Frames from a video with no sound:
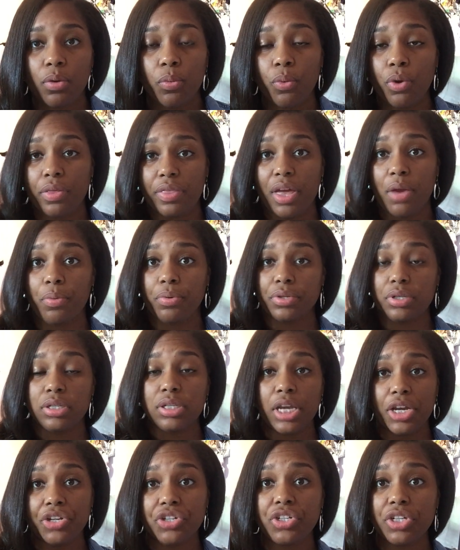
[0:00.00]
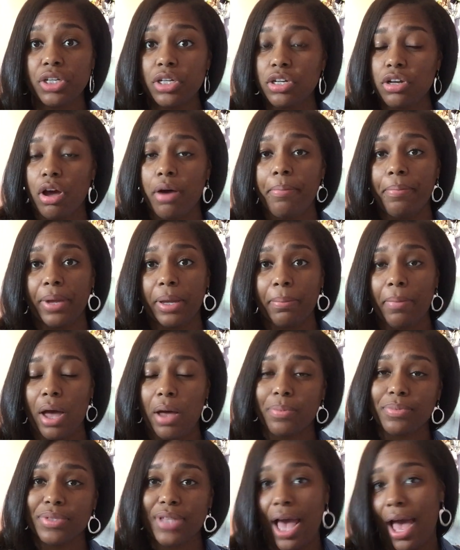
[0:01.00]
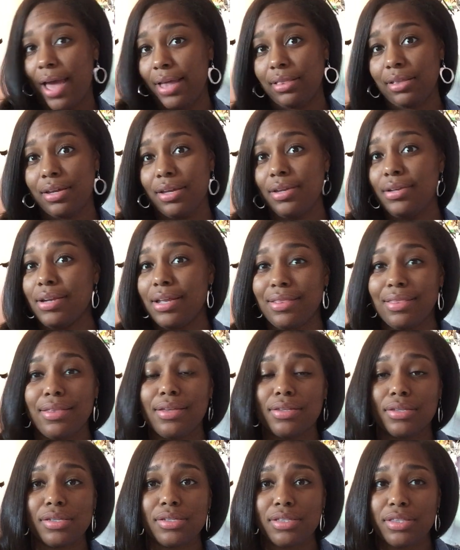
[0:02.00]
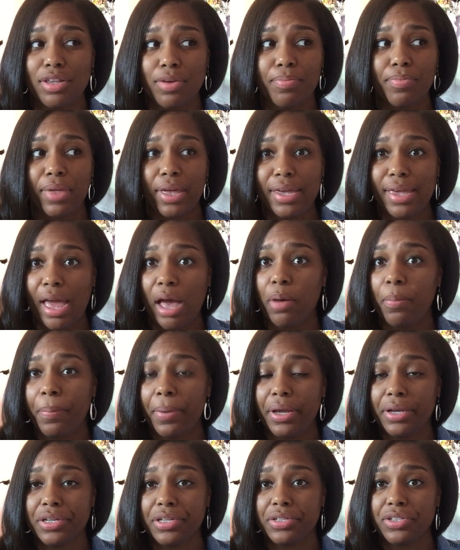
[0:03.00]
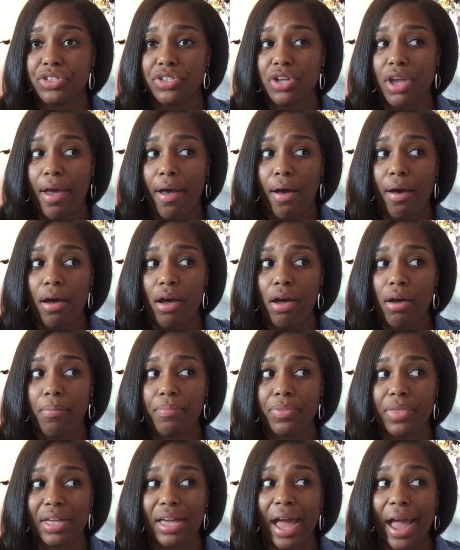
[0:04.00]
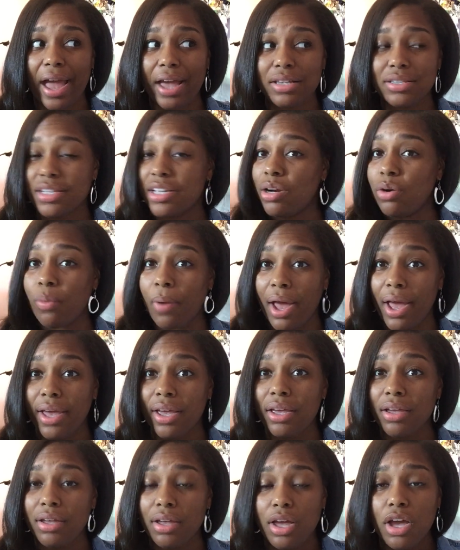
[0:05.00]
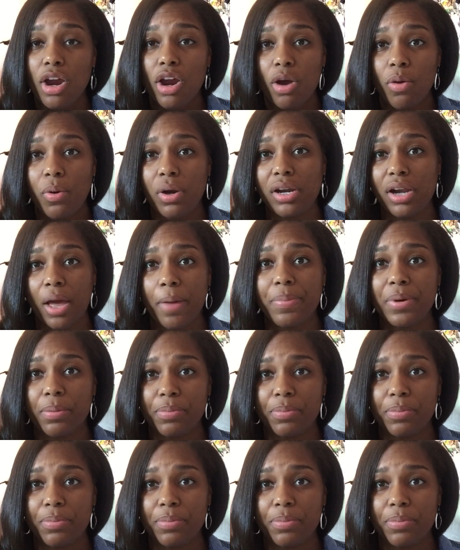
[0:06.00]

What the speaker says: where they were stationed on Big Mom's Island, and this is them helping the guys get away or whatnot.